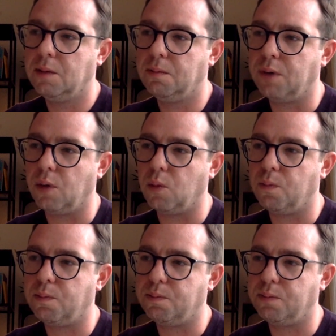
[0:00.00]
but
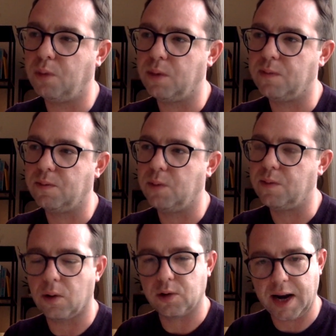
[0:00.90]
we've
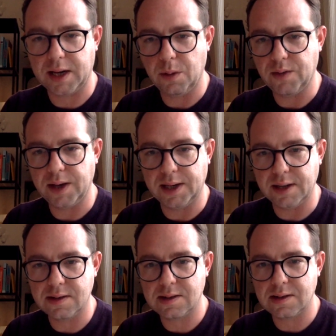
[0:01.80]
got cracking with it, and
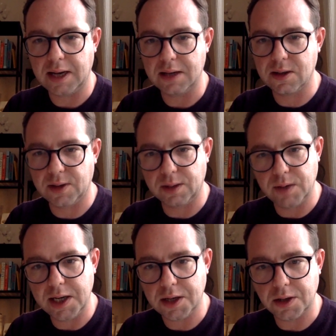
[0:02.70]
it's looking
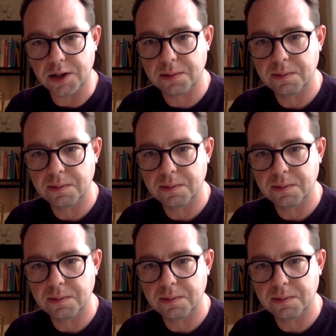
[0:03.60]
really good.